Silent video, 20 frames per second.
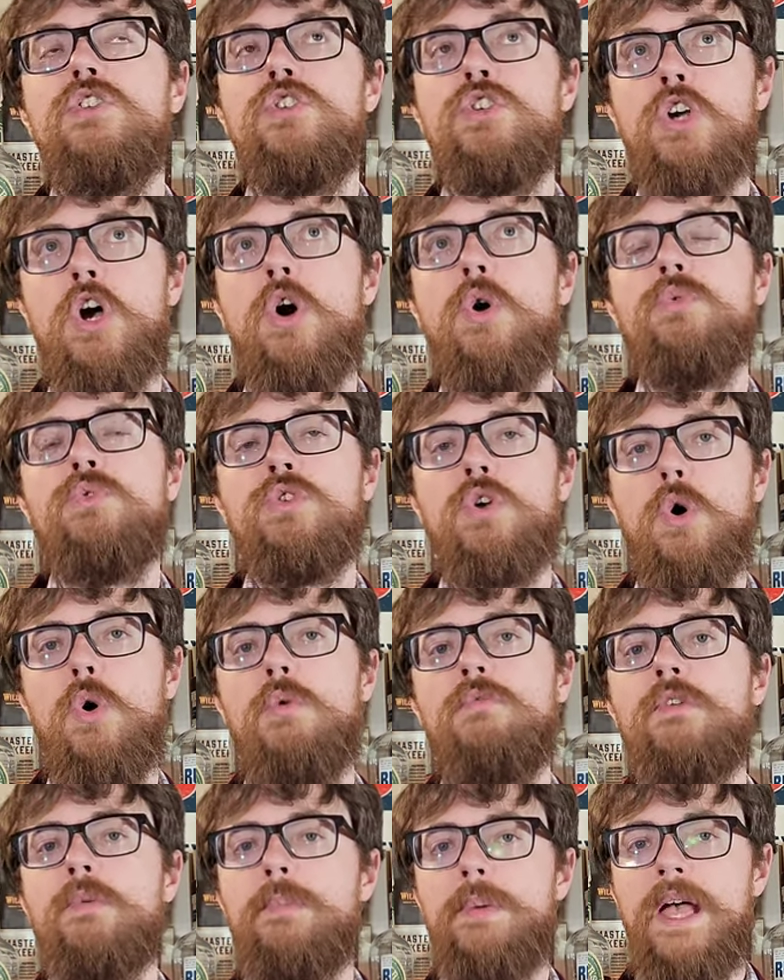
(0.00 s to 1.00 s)
Don't
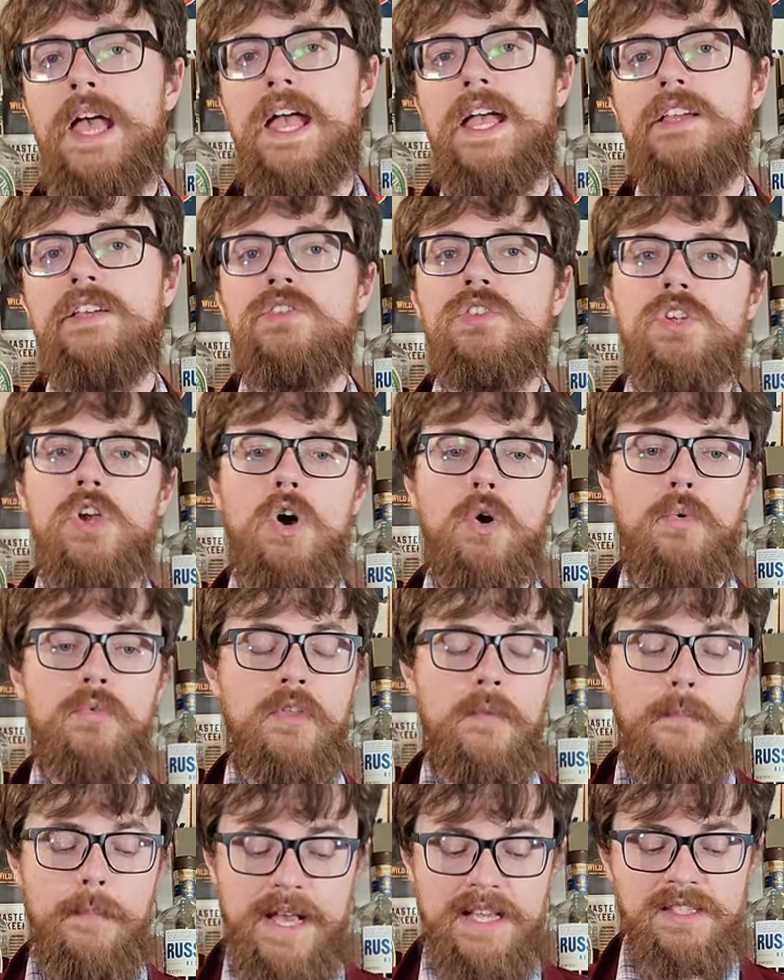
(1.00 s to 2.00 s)
overpay. So
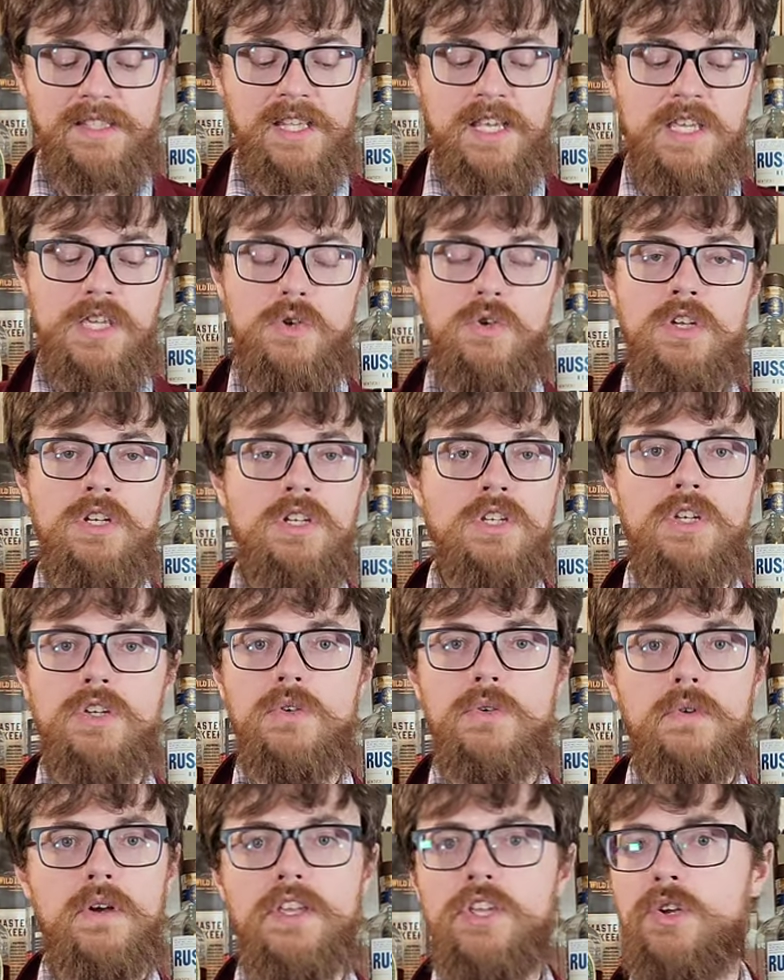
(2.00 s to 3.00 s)
the best thing you can
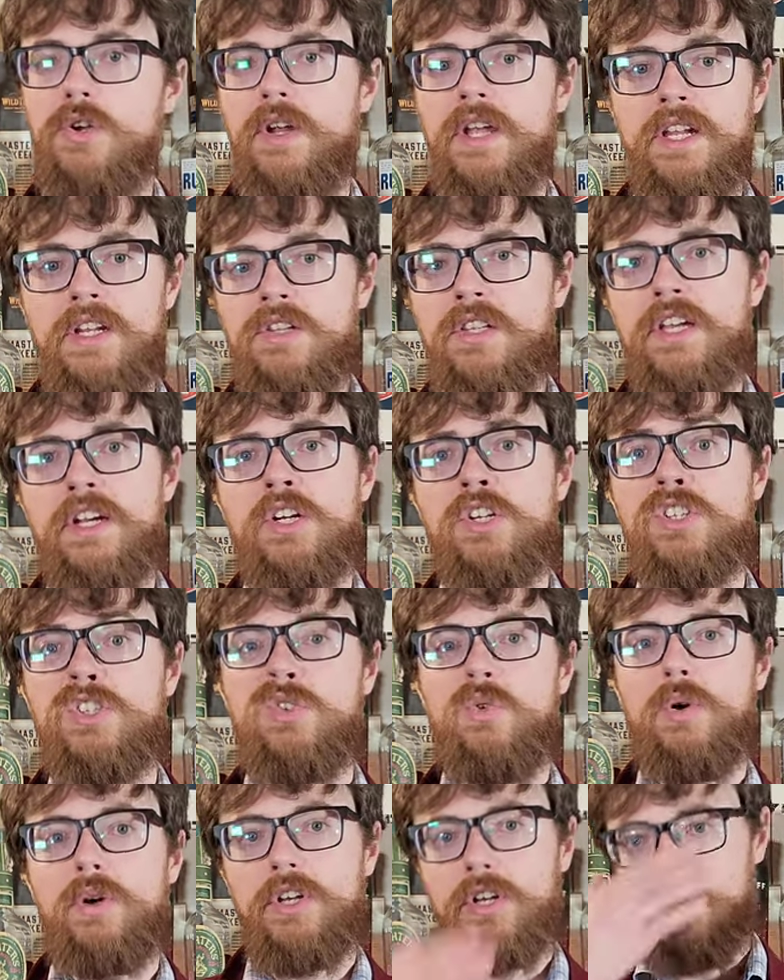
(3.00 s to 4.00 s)
do, you're in a liquor
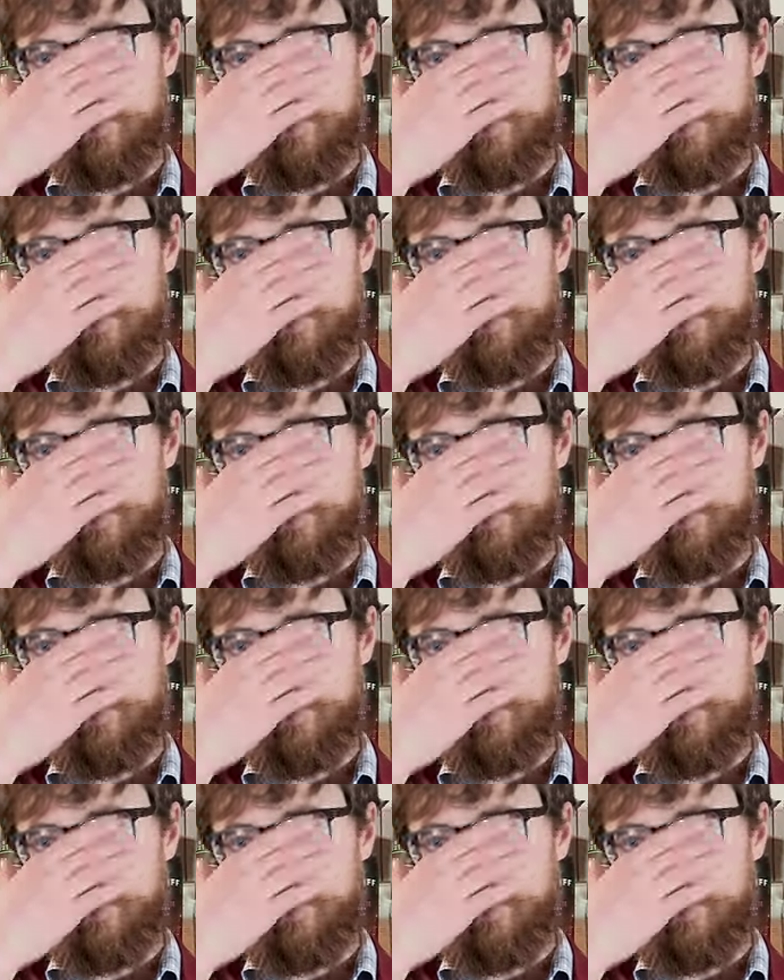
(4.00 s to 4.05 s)
store,